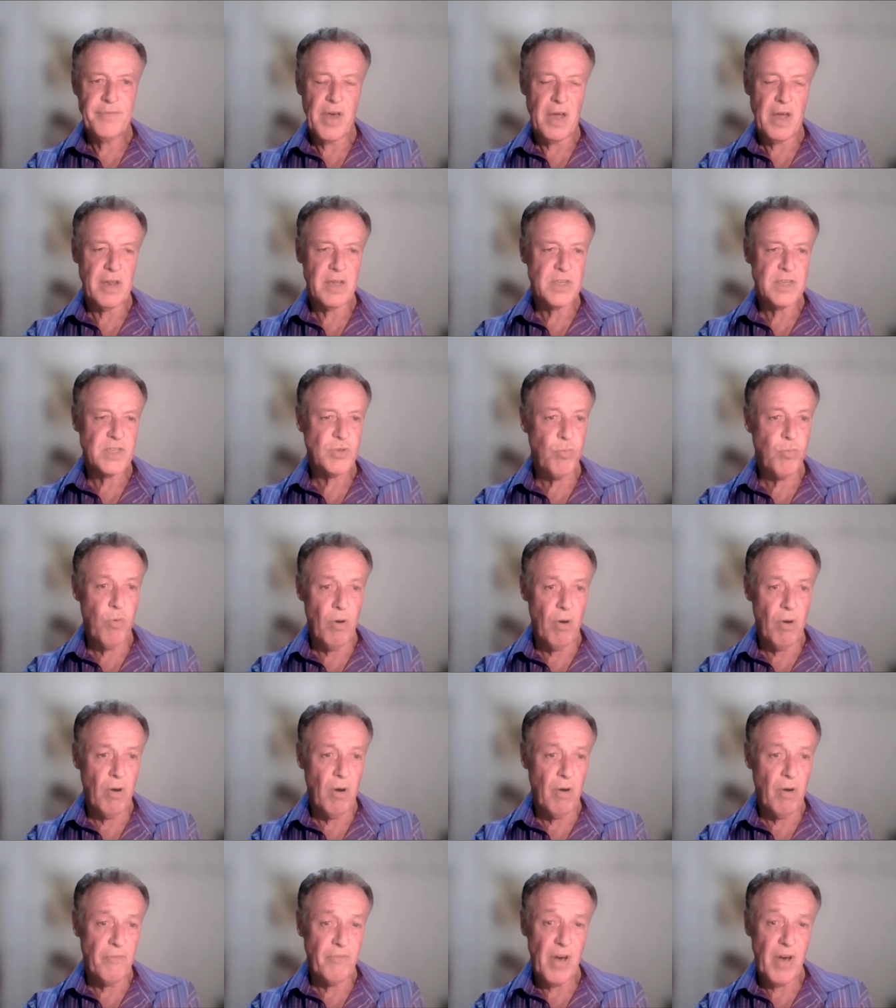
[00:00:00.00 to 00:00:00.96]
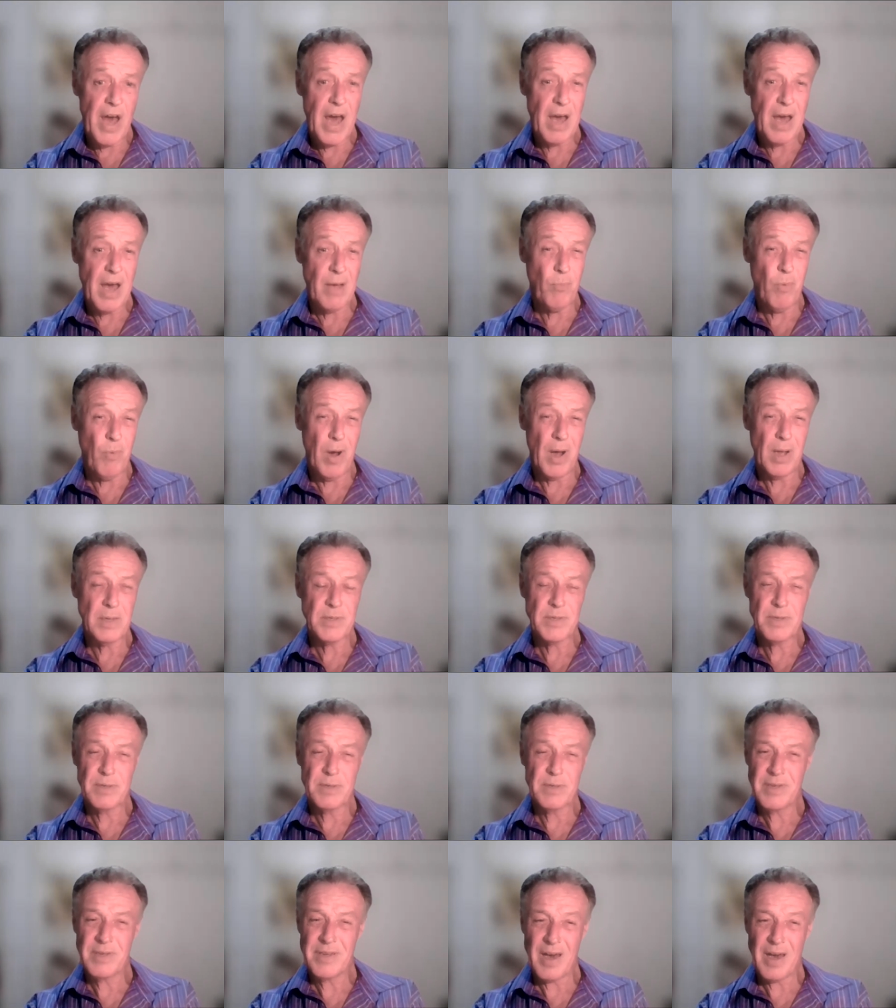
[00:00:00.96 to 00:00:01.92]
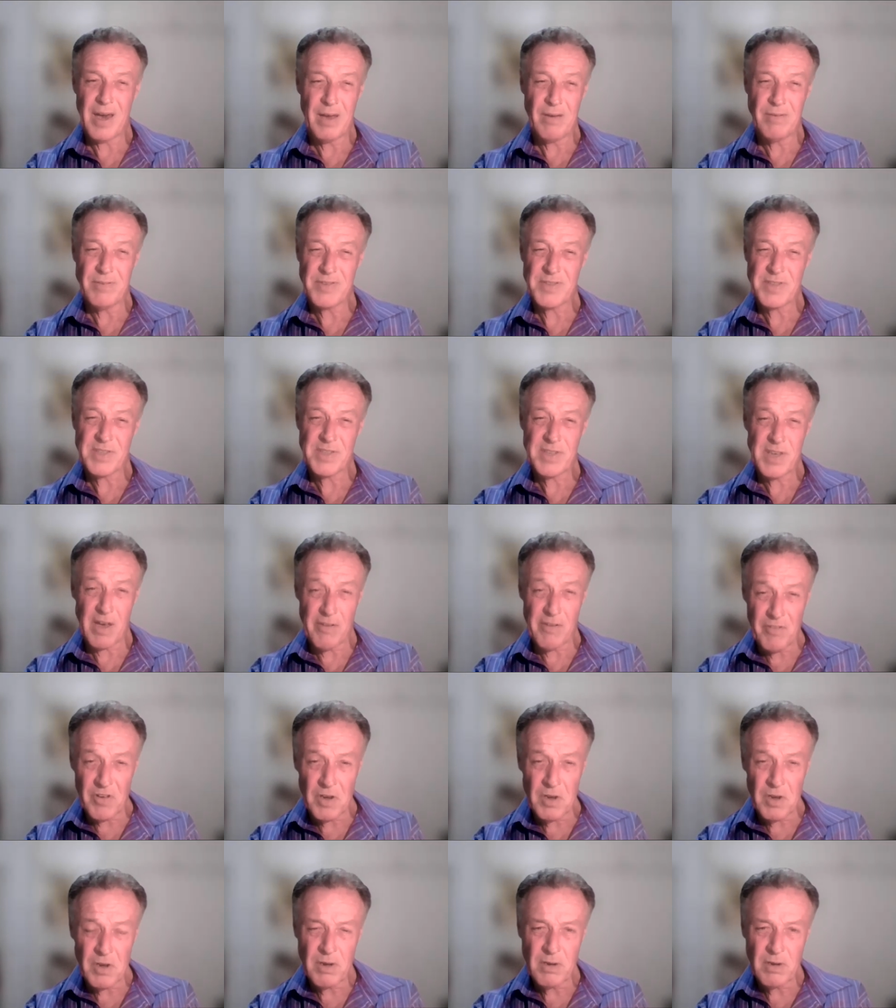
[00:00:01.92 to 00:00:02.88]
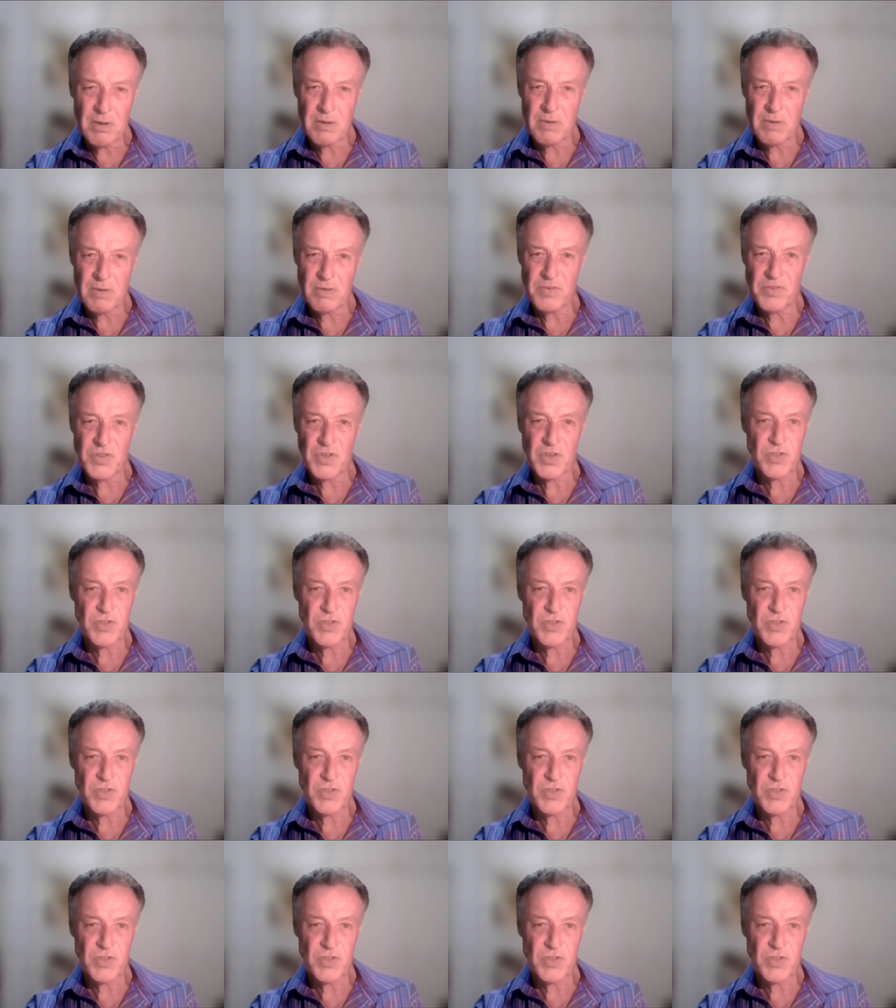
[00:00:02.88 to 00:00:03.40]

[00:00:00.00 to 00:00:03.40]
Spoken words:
down at 12. I had one today, it was 7. It was